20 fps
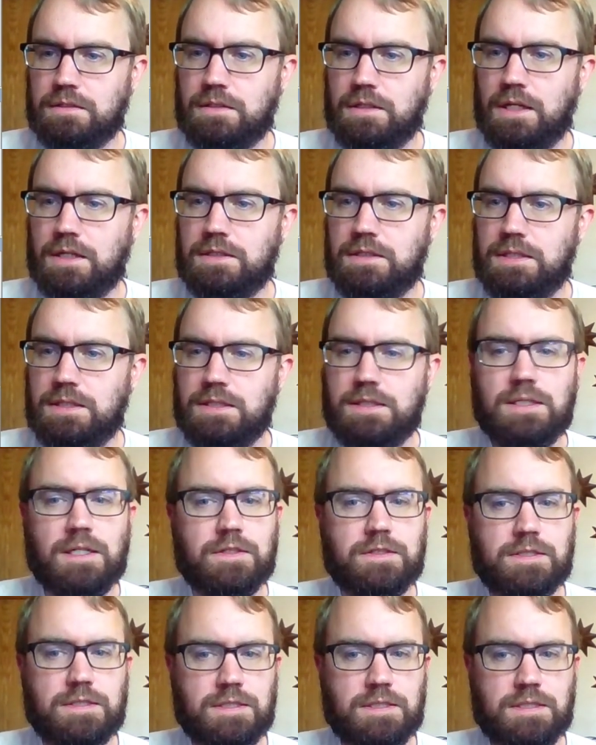
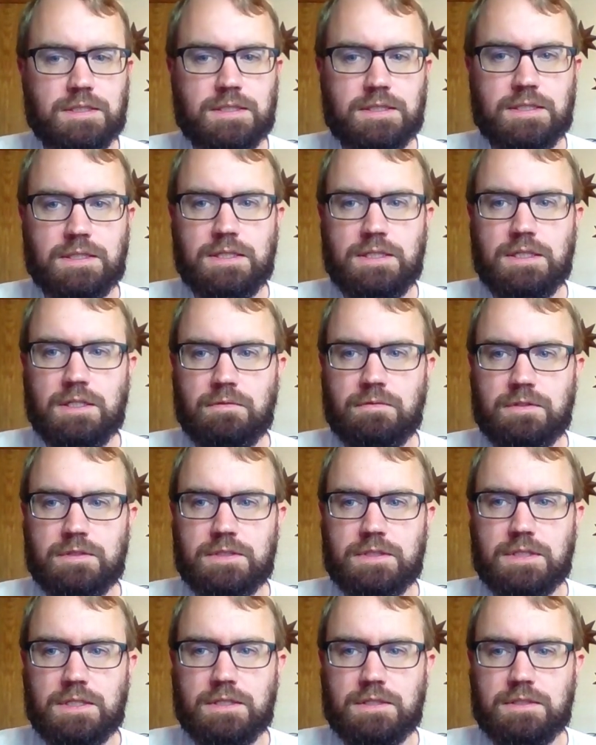NTSC, I want to
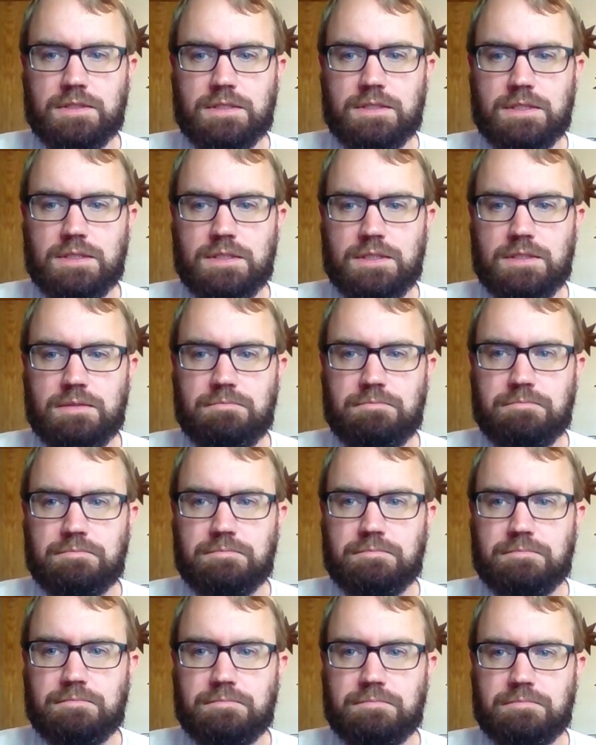say, is the
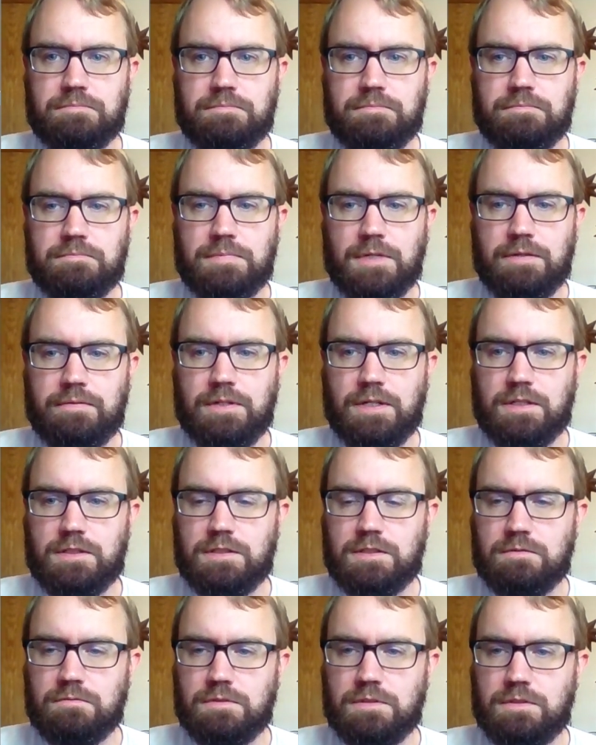
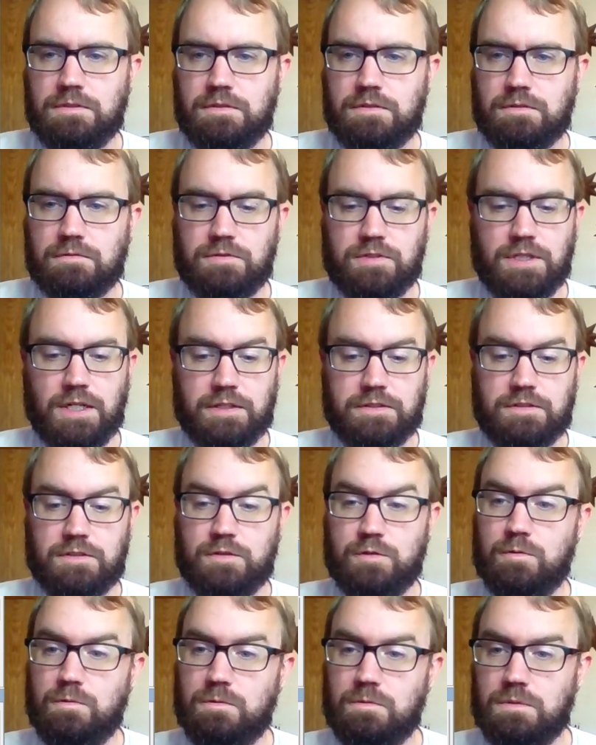aviation one. So
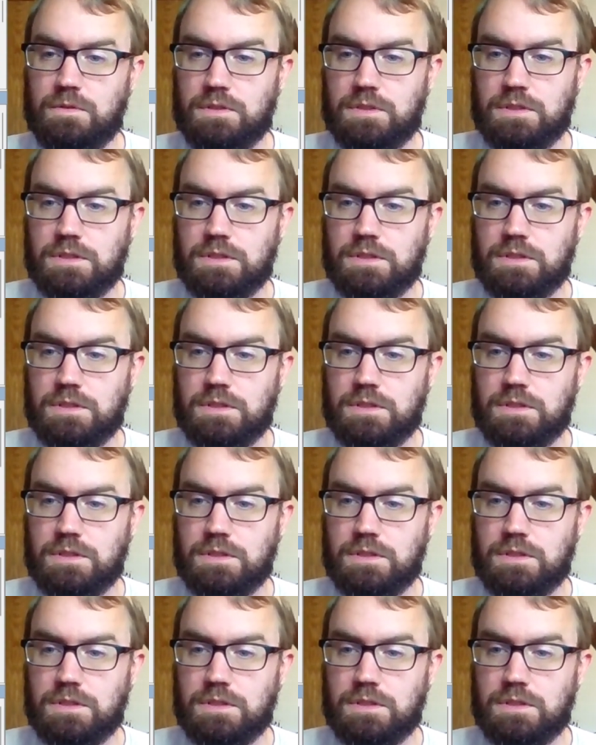shiatsu.